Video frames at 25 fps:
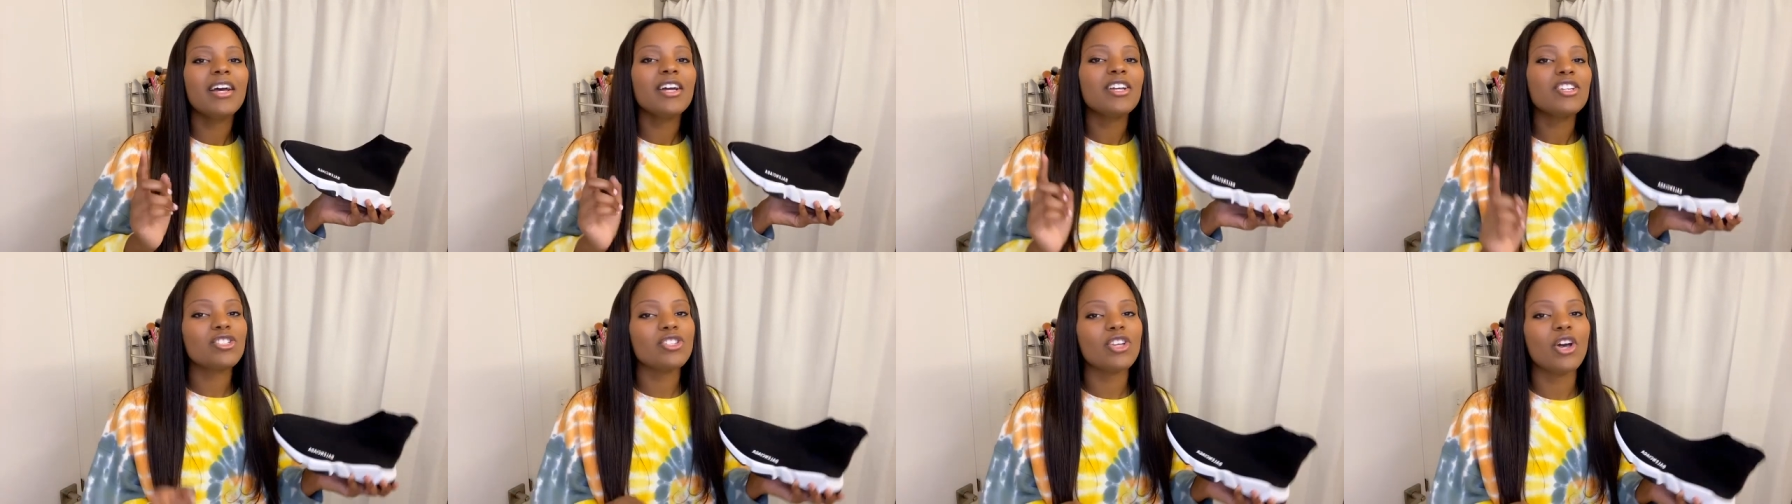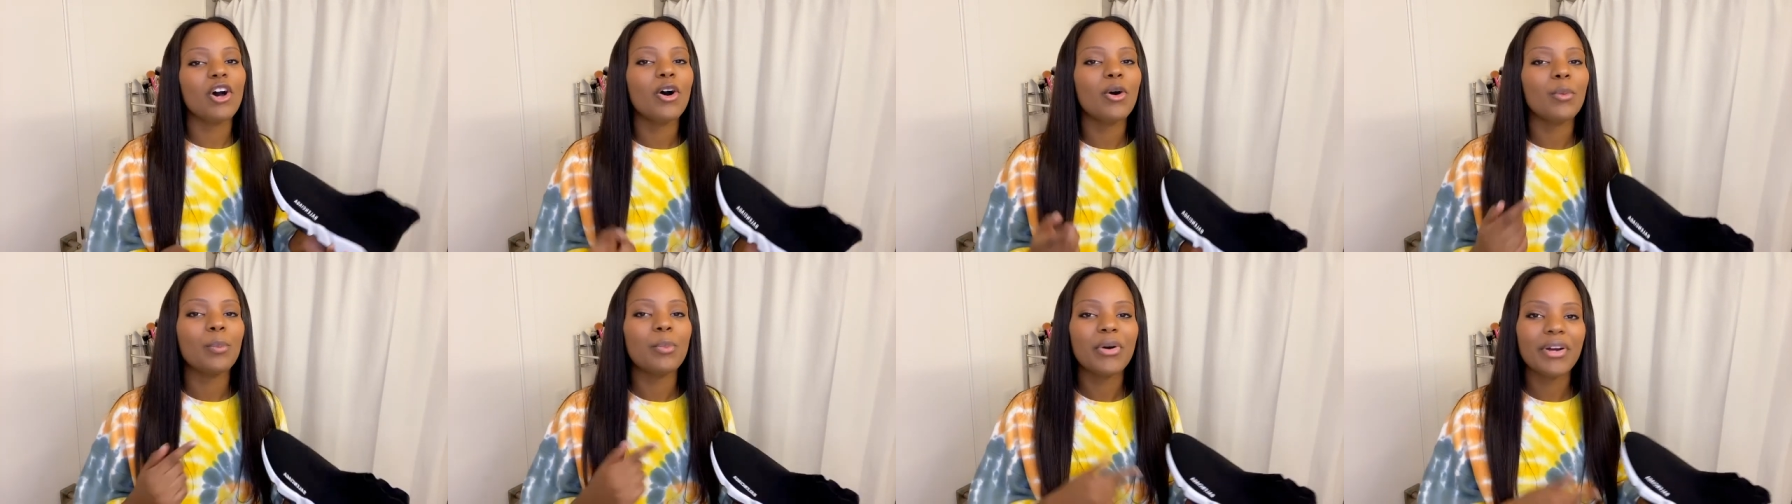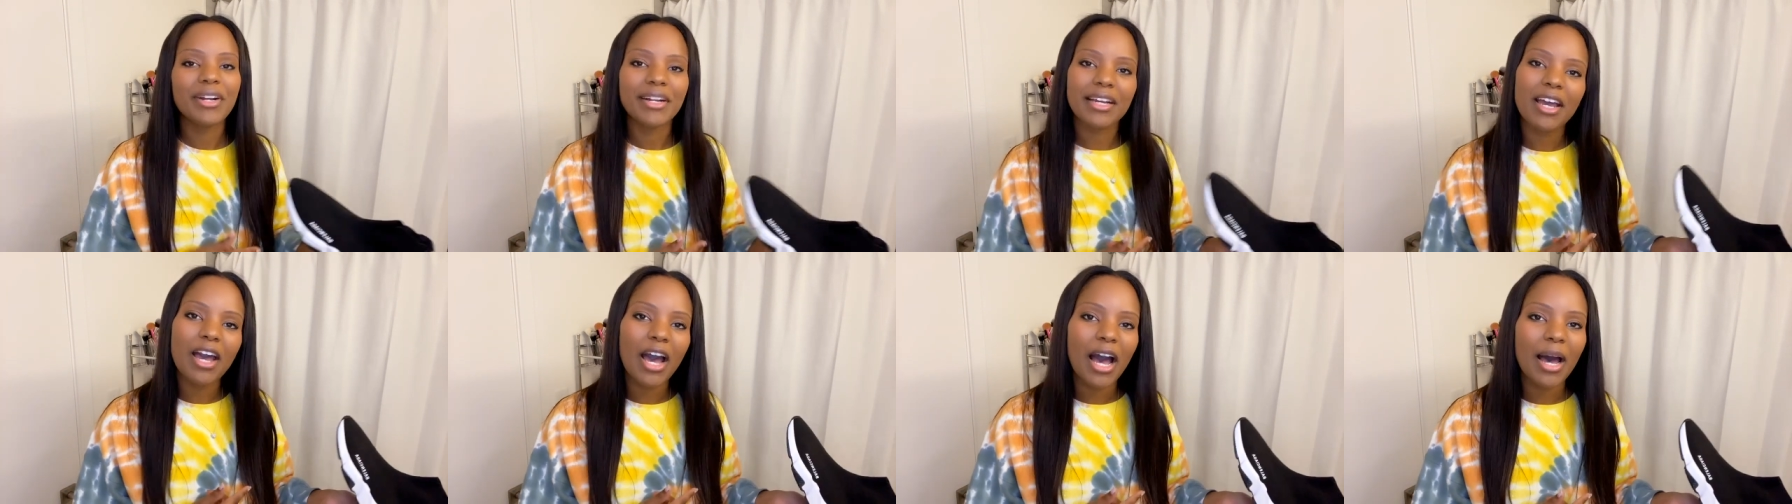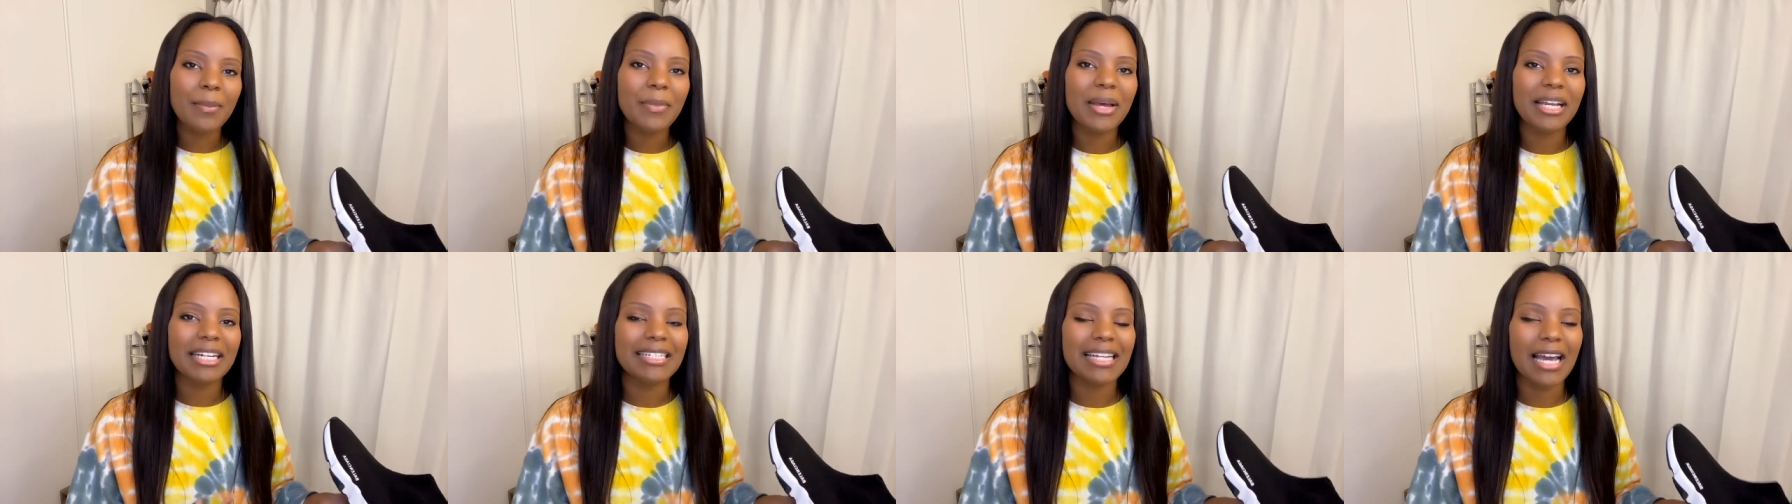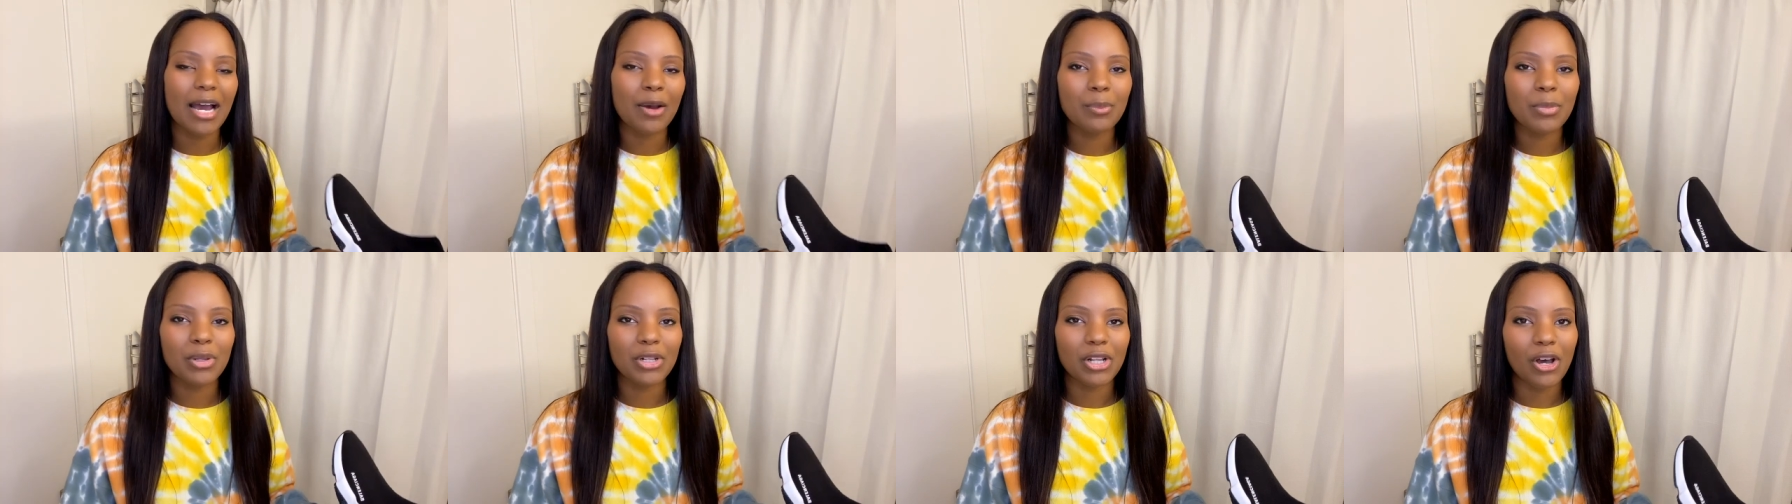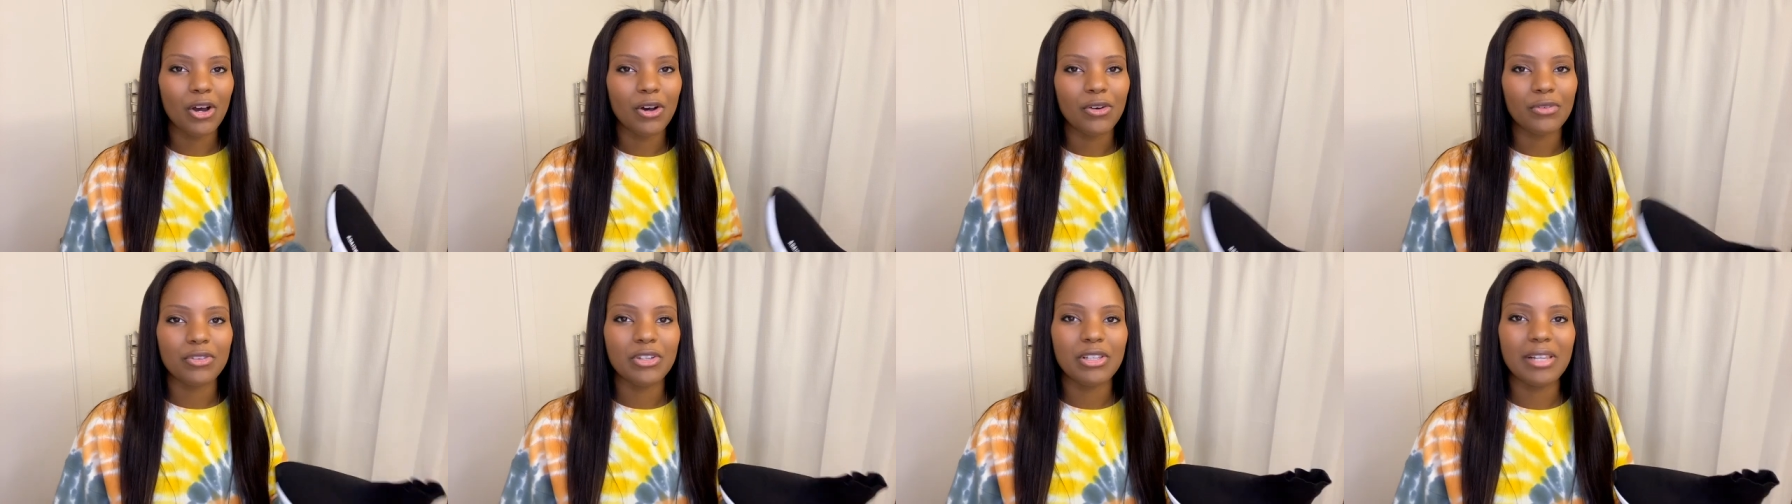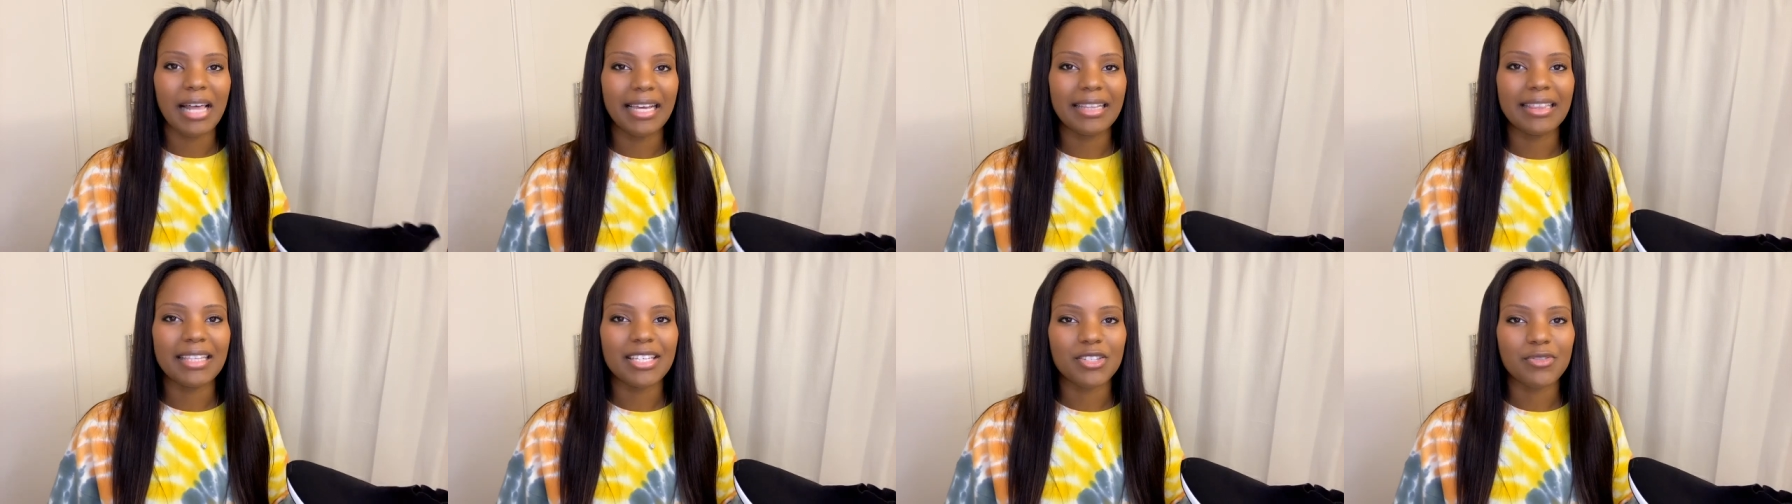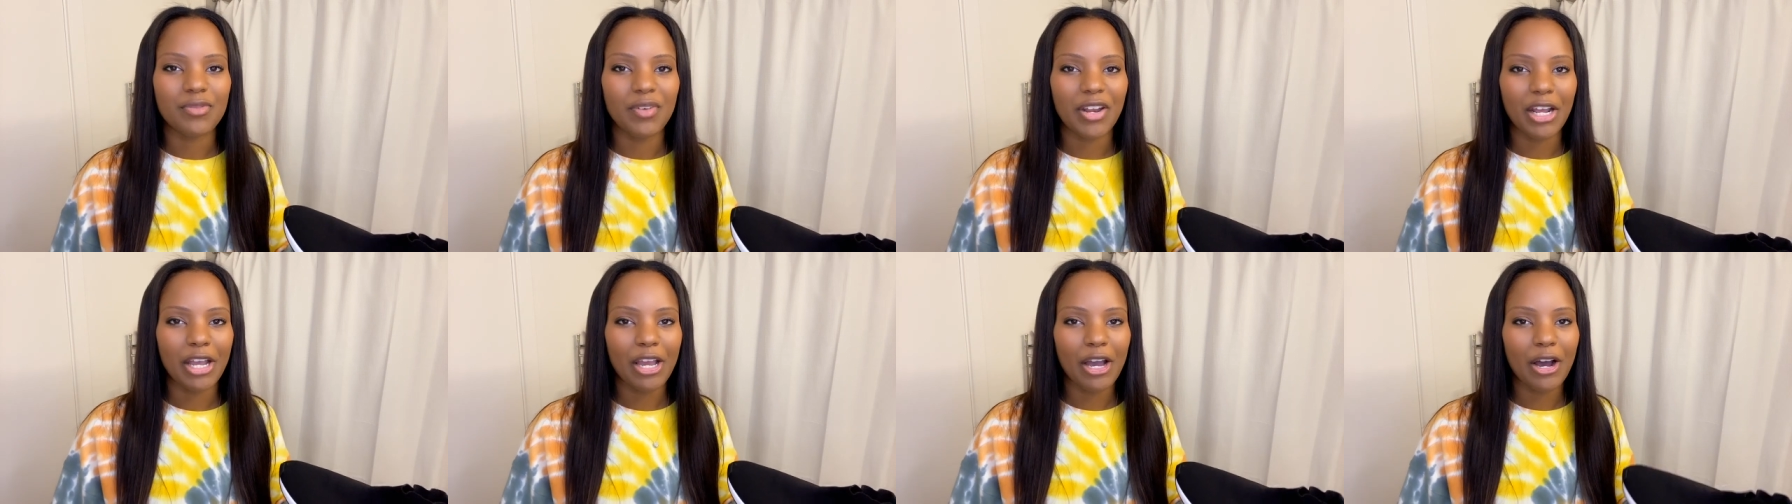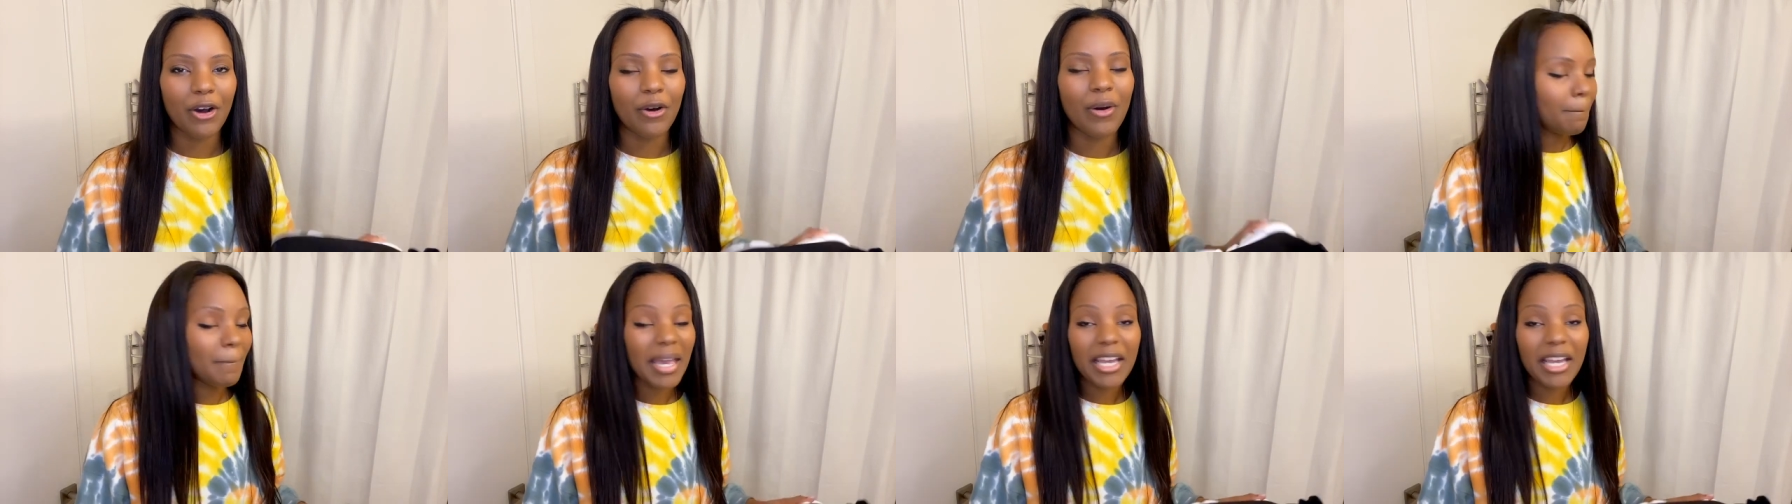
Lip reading: So put a comment down below if you like this video.